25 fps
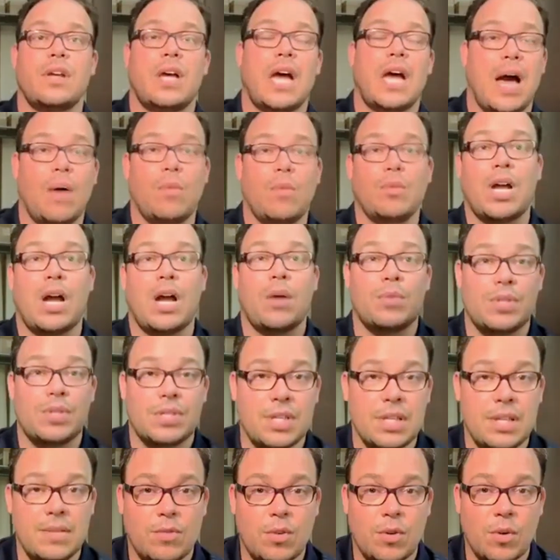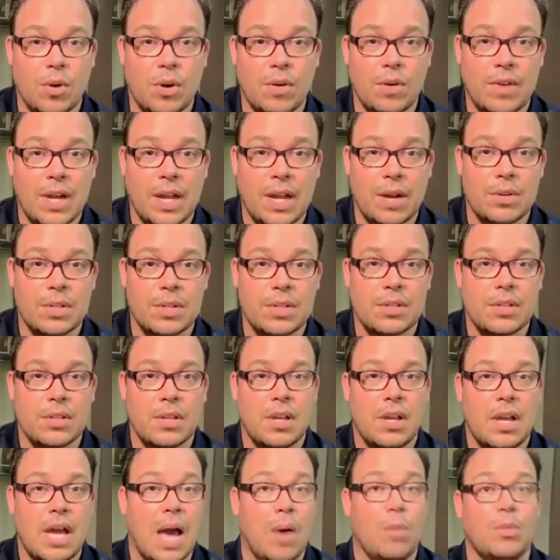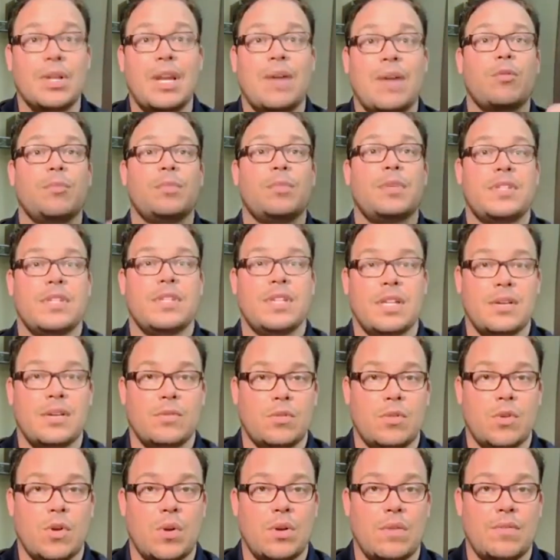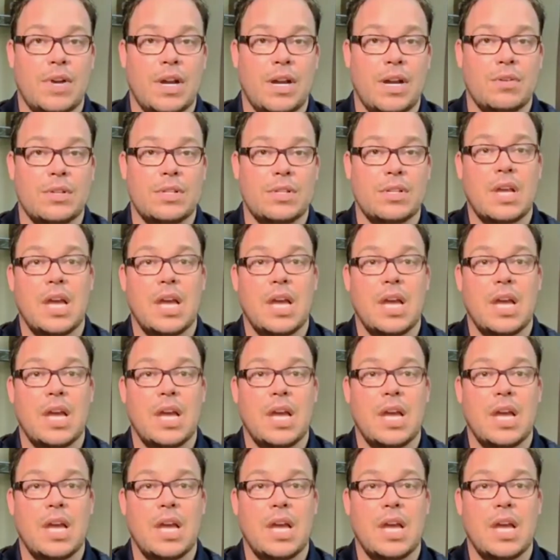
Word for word: I will not receive coronavirus. I will never be sick of coronavirus.